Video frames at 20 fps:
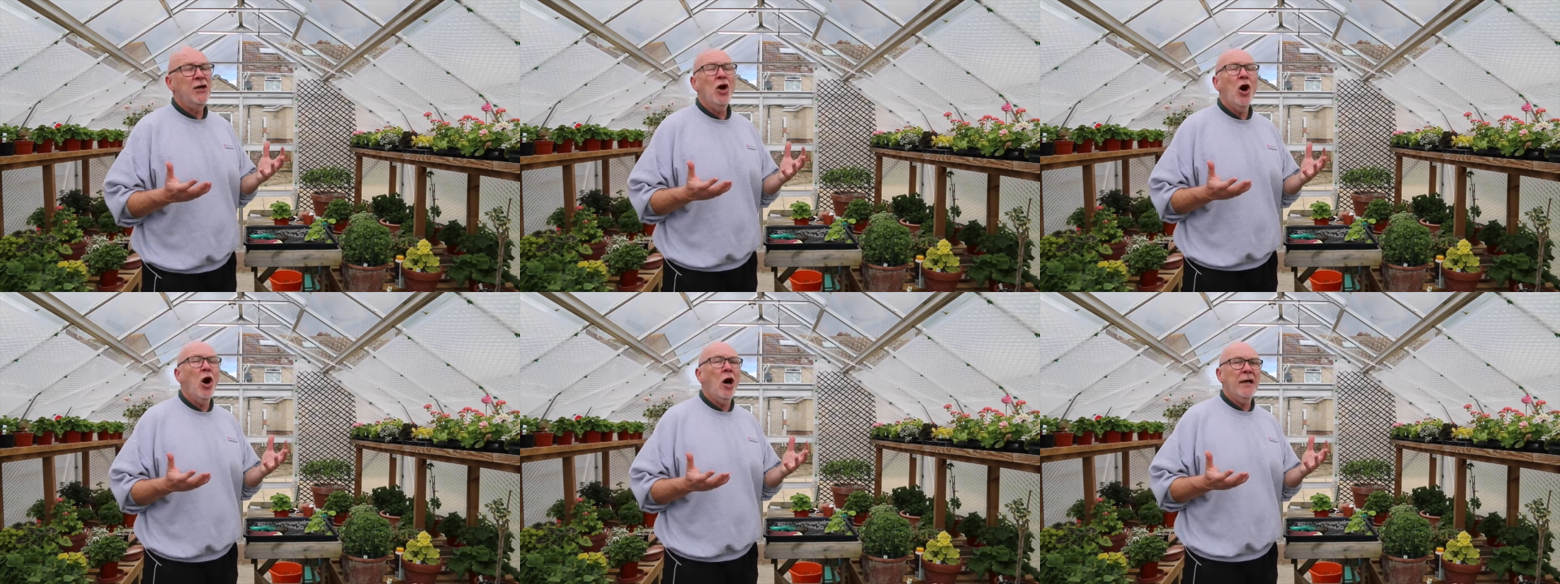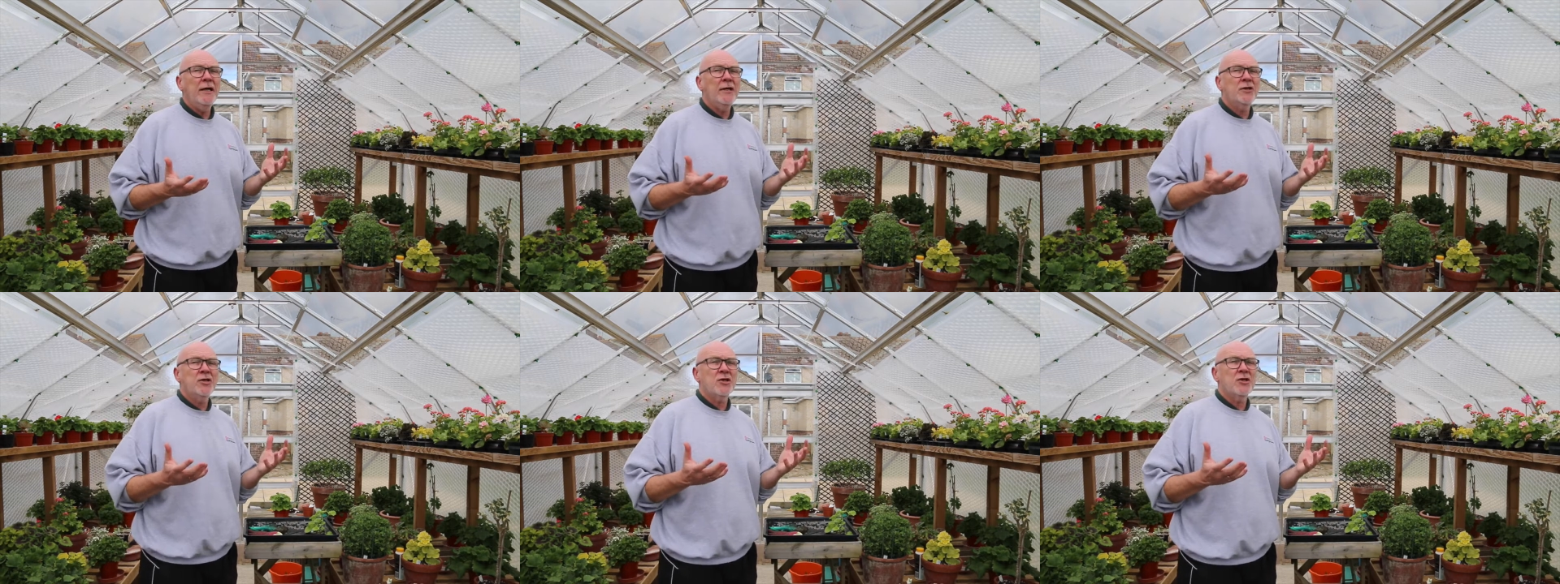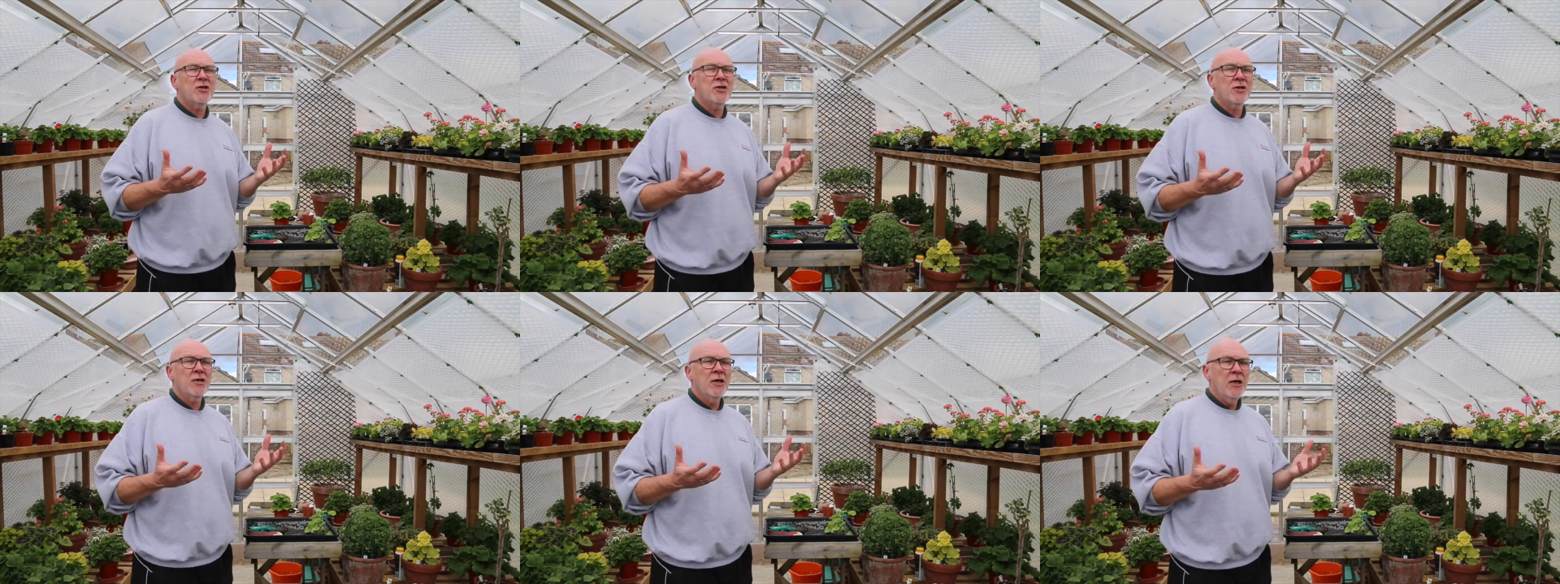
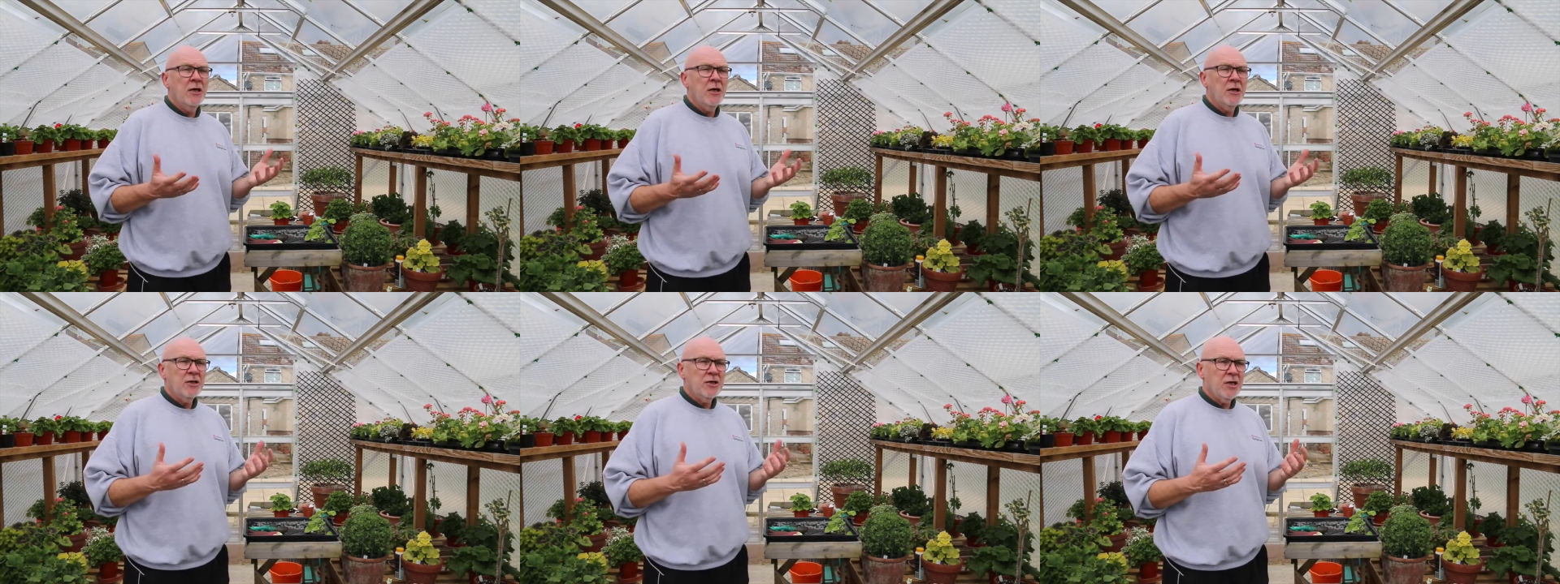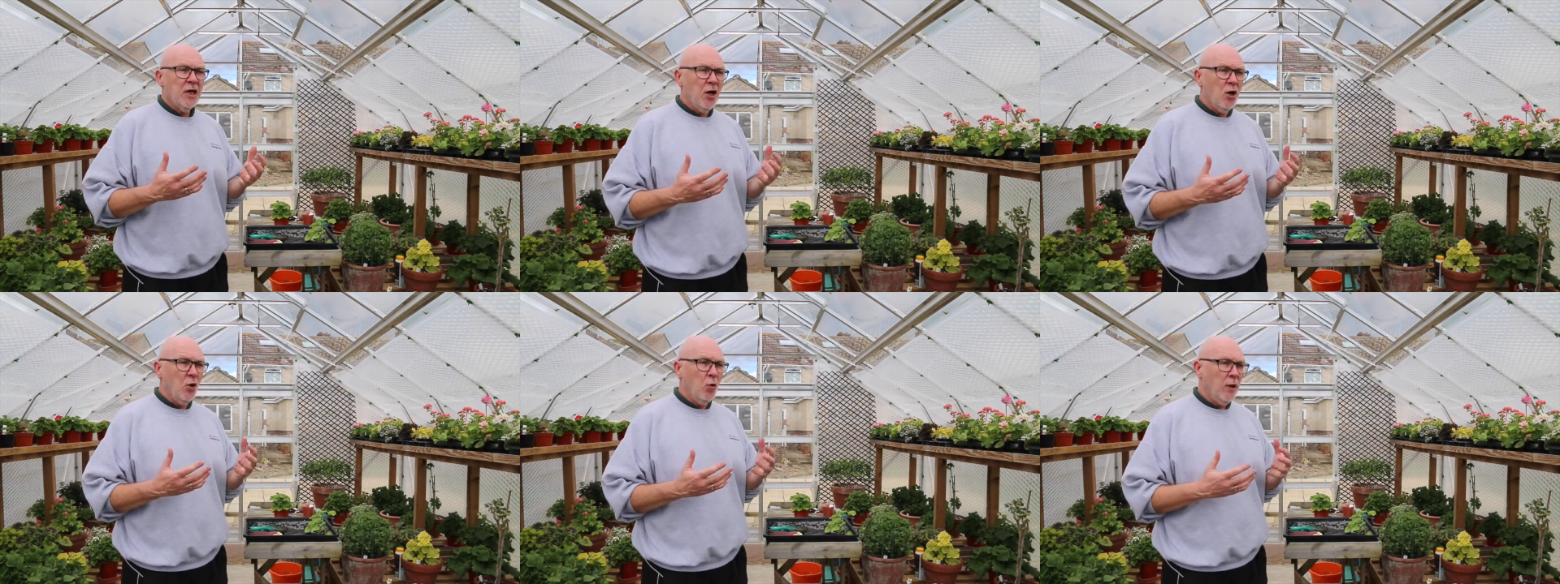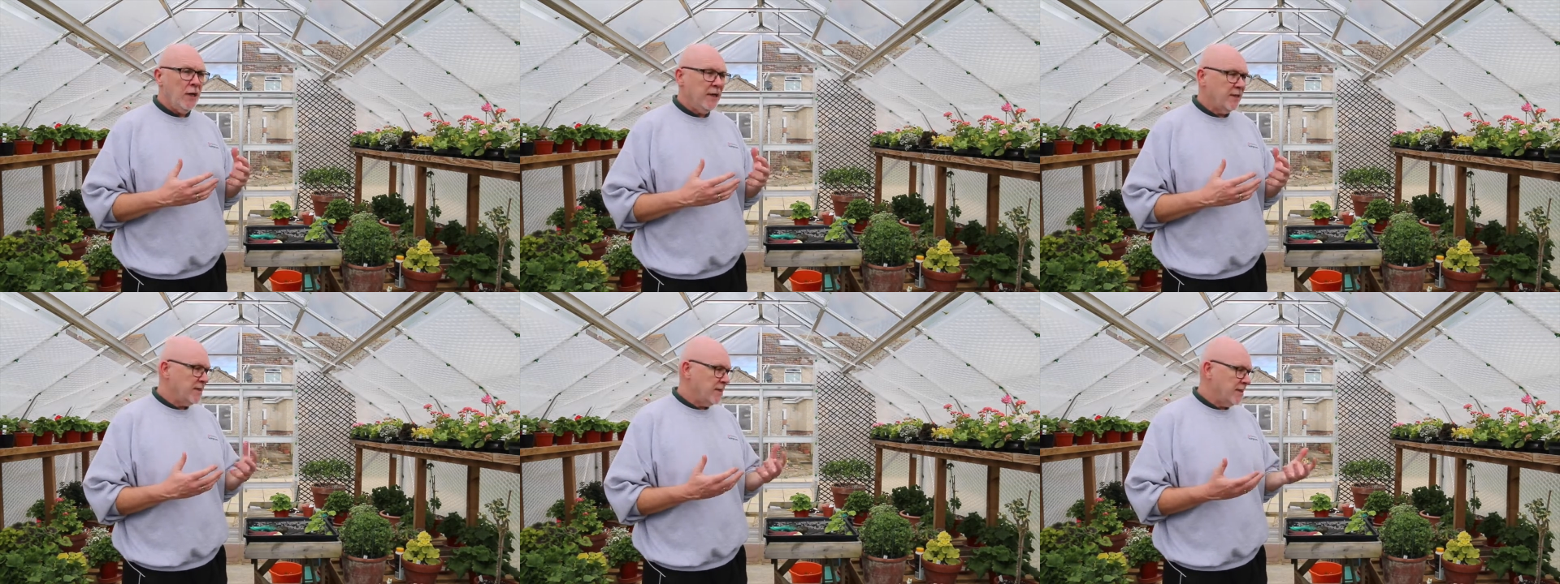nights. So
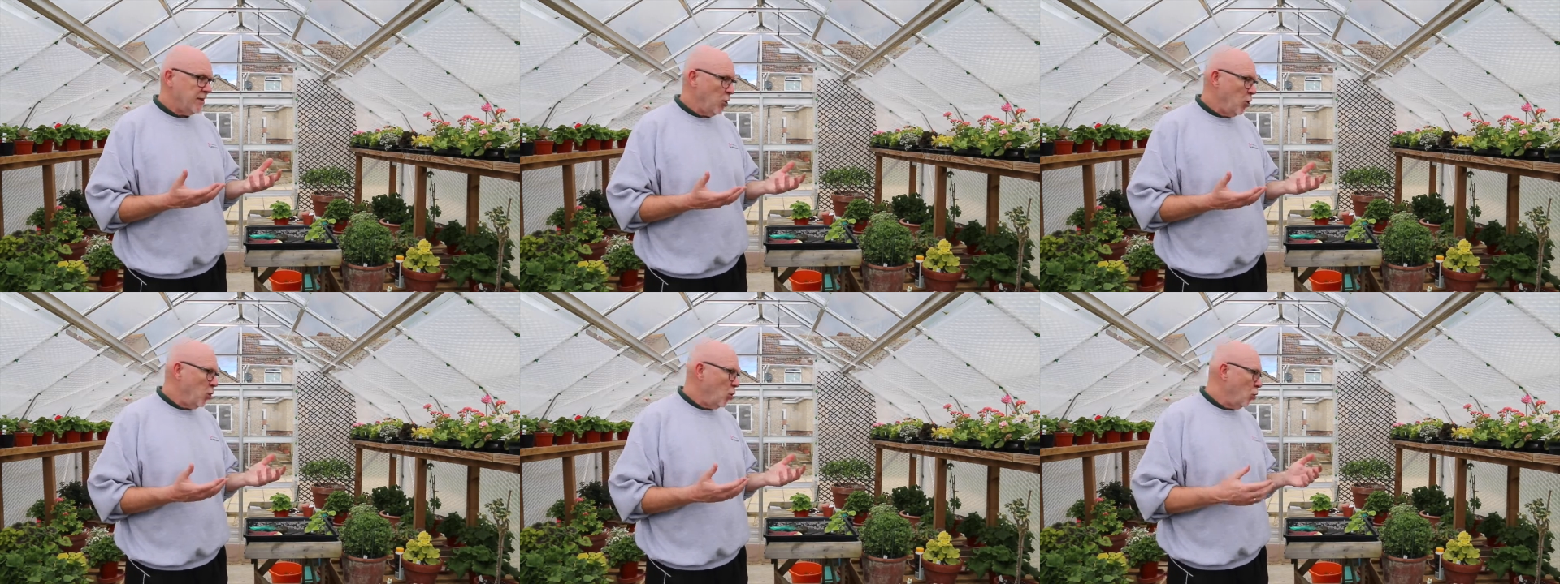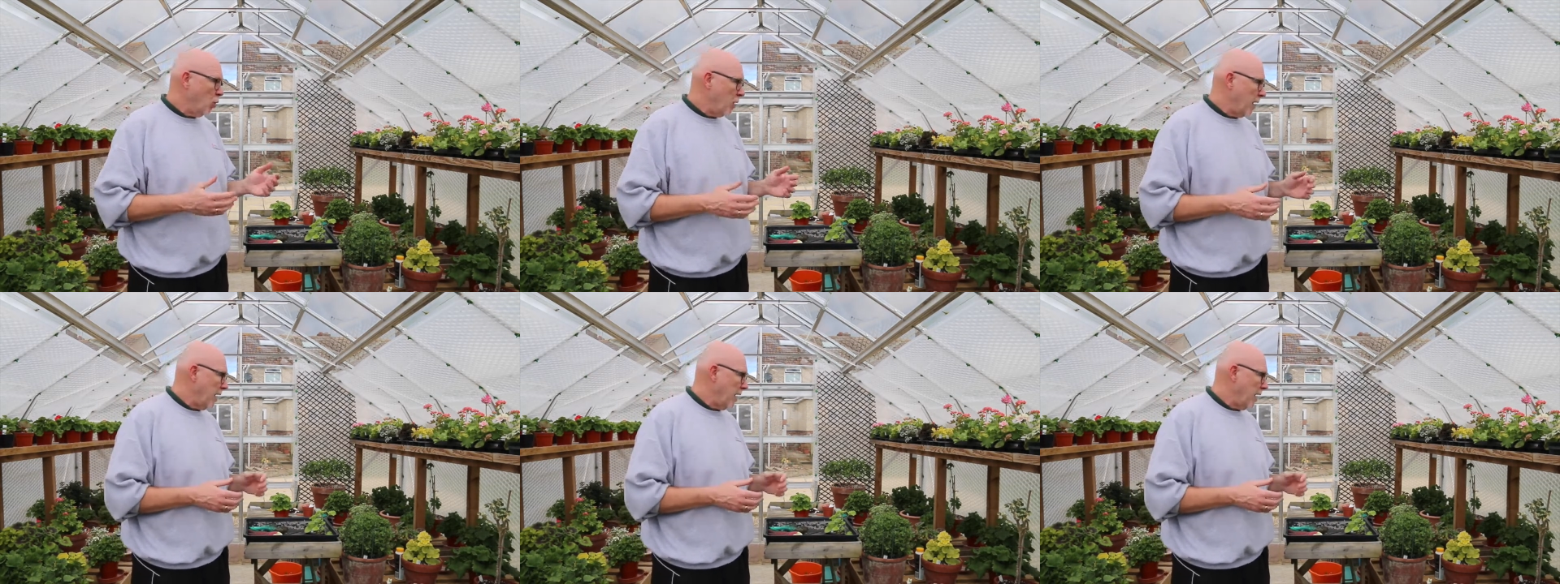we're still